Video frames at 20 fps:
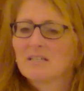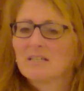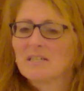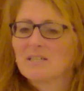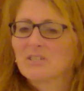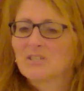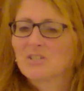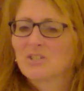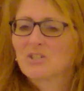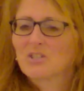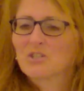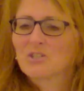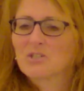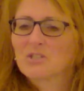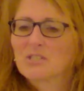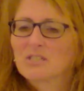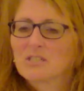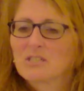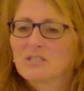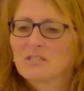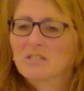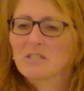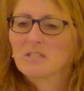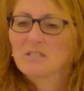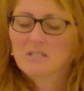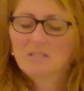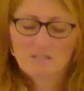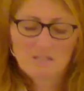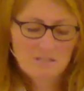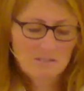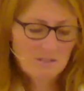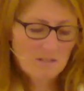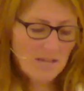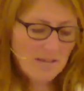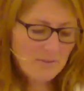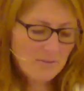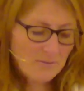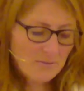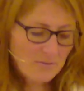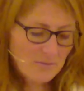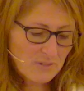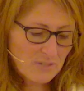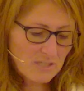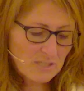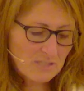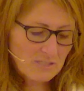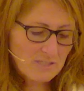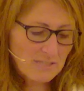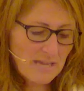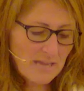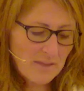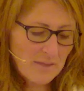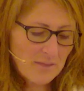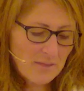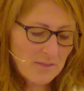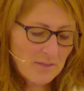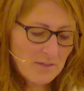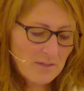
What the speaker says: and curse, life and death.